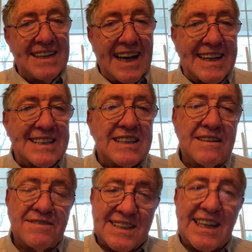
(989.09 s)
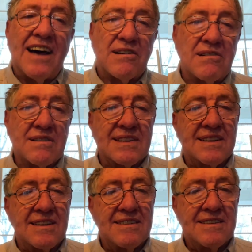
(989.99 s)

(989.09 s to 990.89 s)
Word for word: negative sells